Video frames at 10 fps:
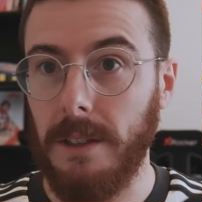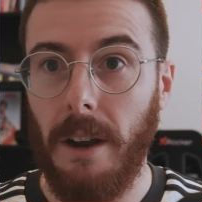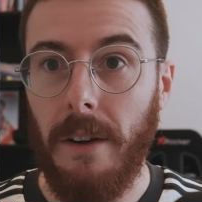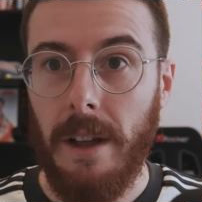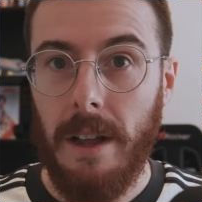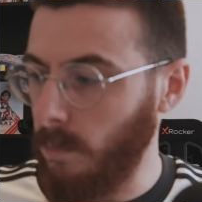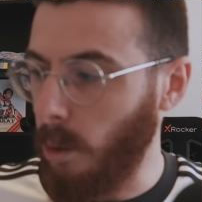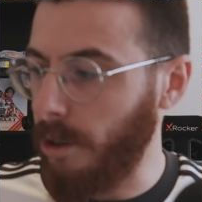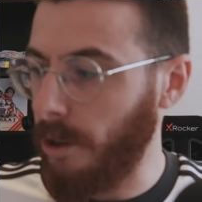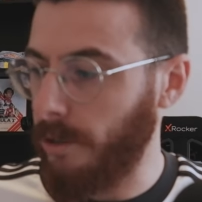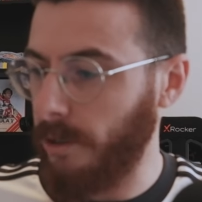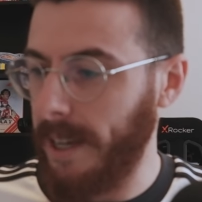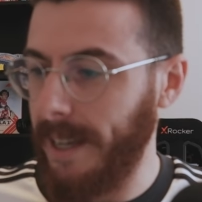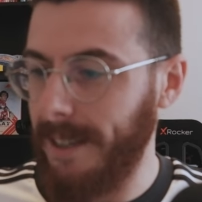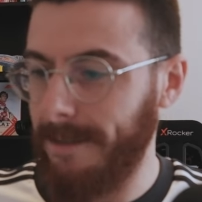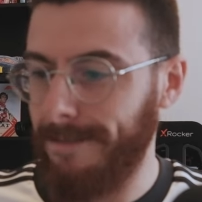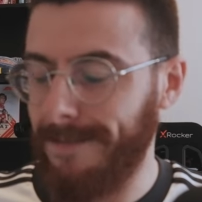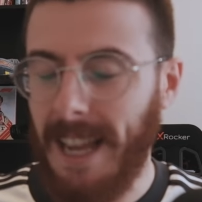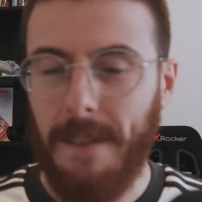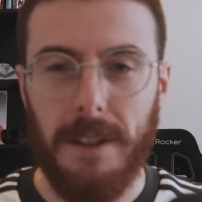So Moto 3,
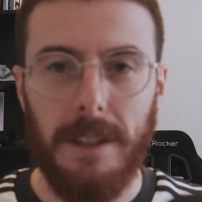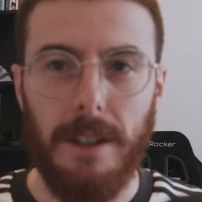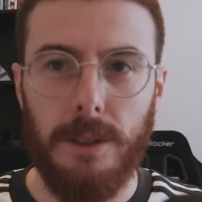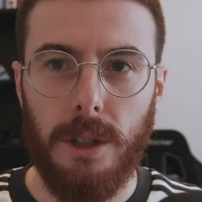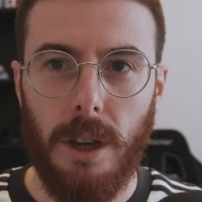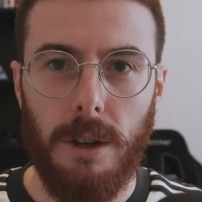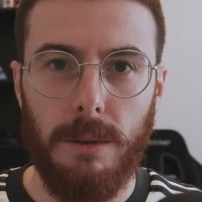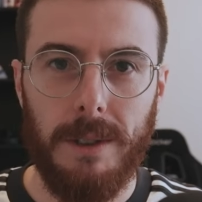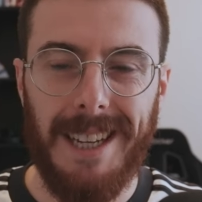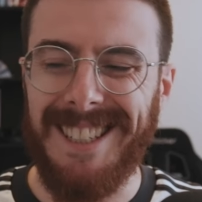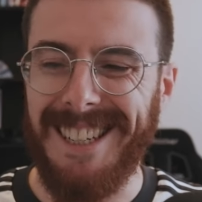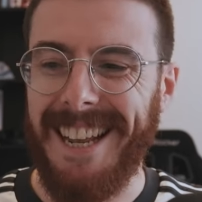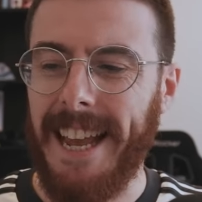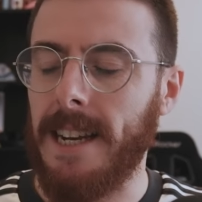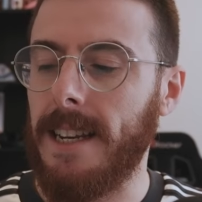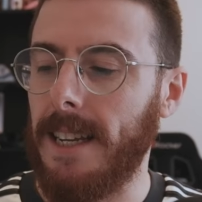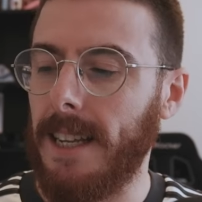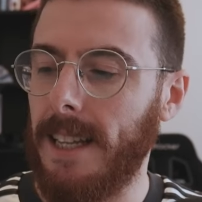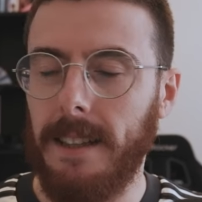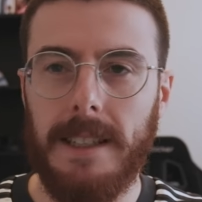David Alonso does it again.
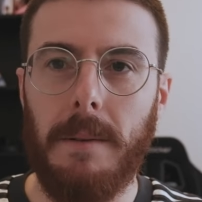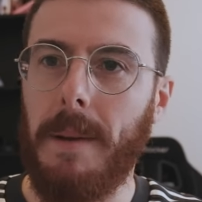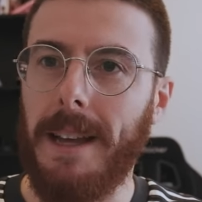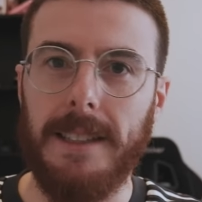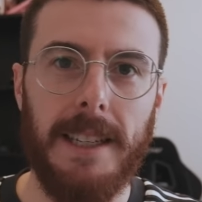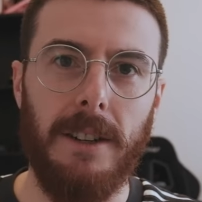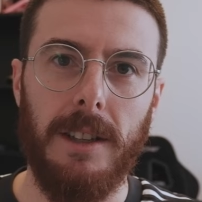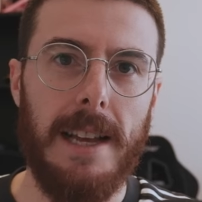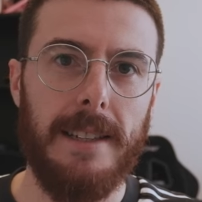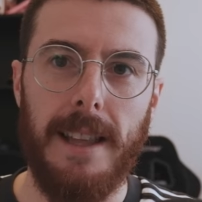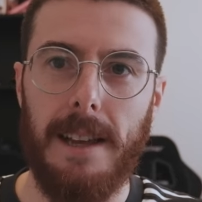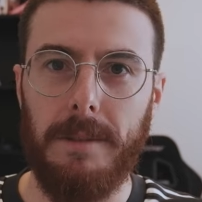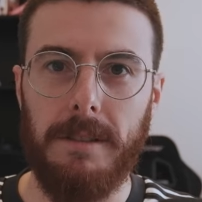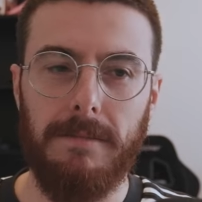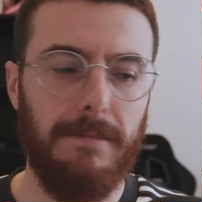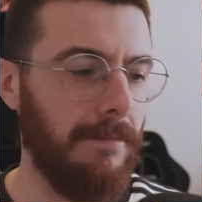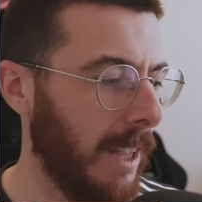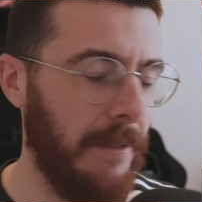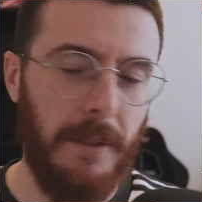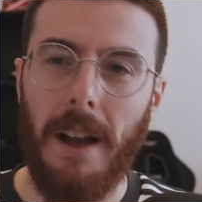Something about this kid on last laps.
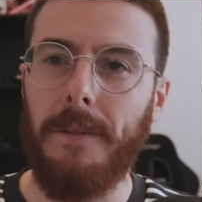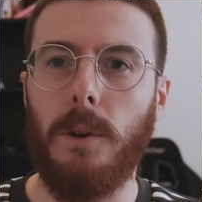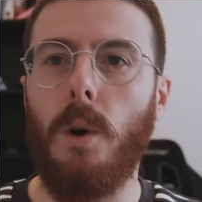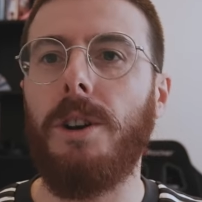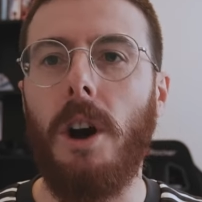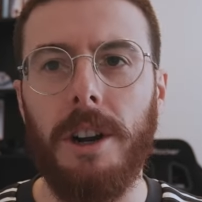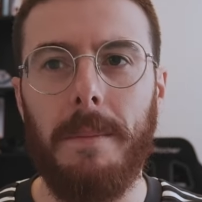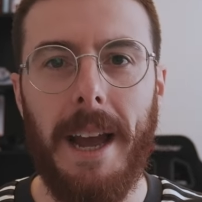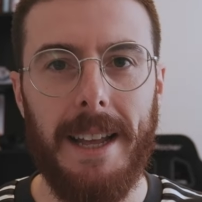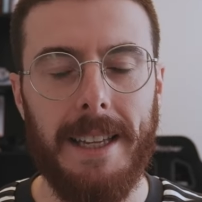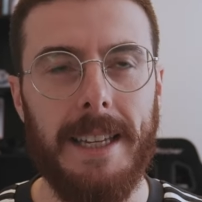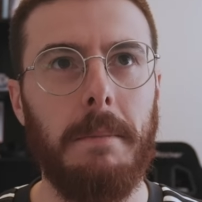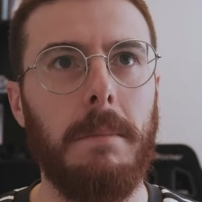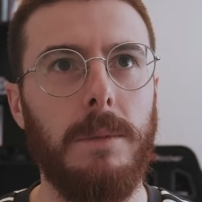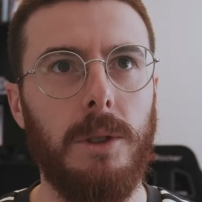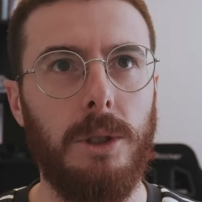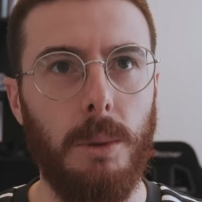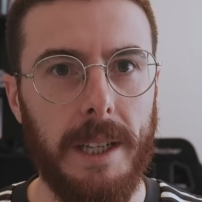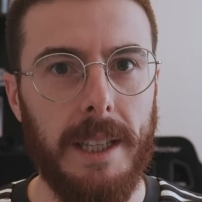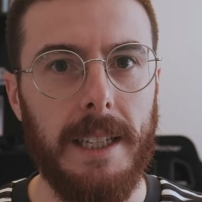I've, I've gone on about him
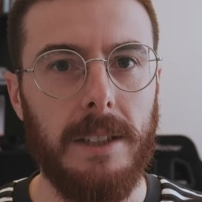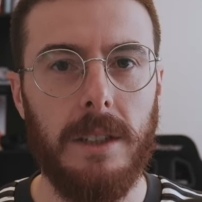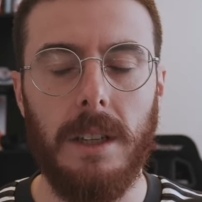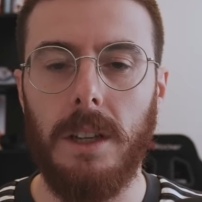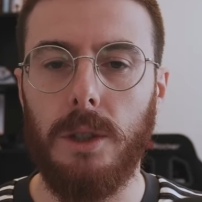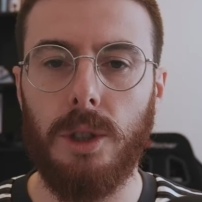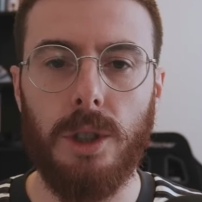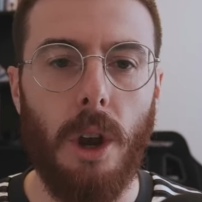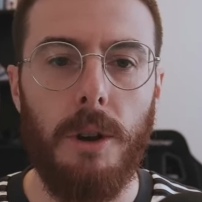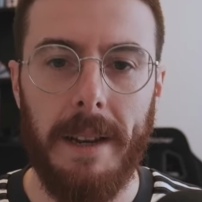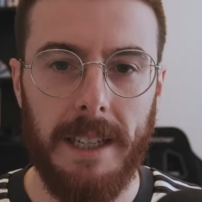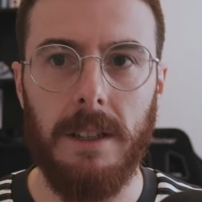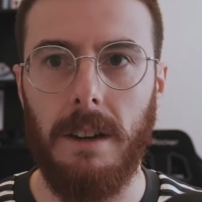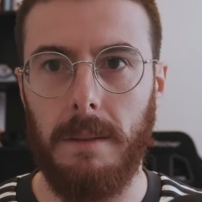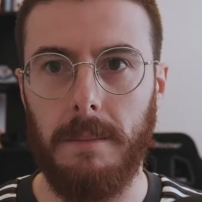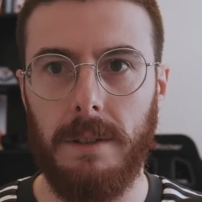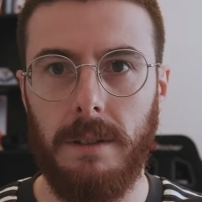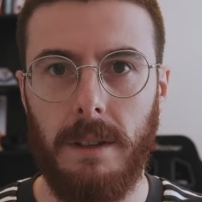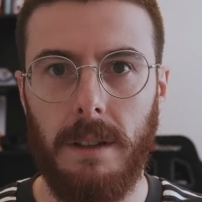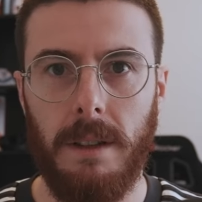doing this so many times.